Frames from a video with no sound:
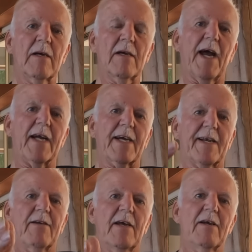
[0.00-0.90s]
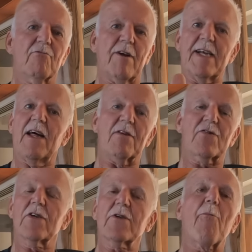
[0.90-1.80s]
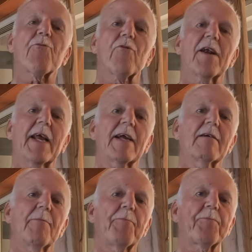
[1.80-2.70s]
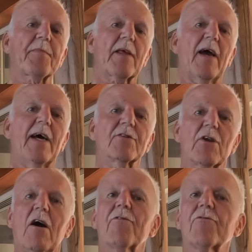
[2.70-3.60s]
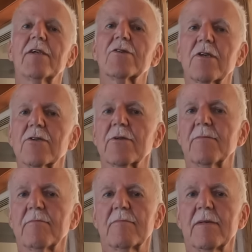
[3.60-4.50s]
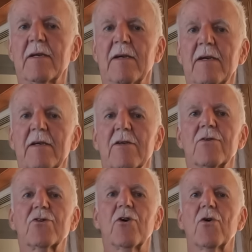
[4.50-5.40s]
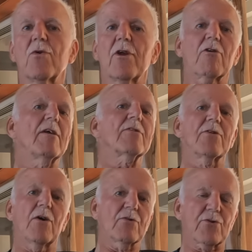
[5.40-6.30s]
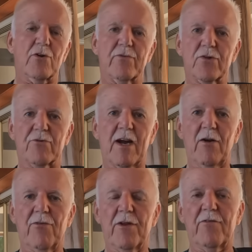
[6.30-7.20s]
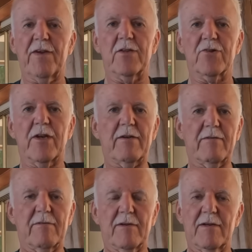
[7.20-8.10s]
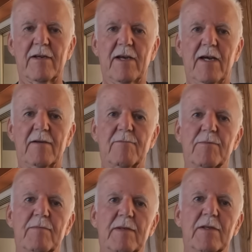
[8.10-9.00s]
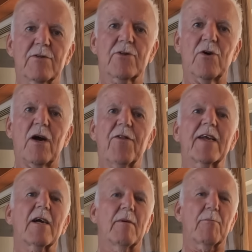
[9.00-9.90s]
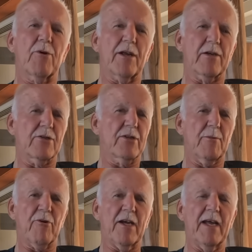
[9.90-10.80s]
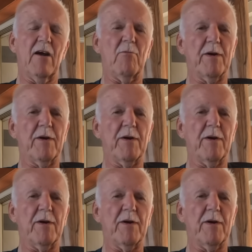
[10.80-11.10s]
Right now the system's running as an off-grid system. So there is no service ground that feeds it. So I think I'm in pretty good shape right now.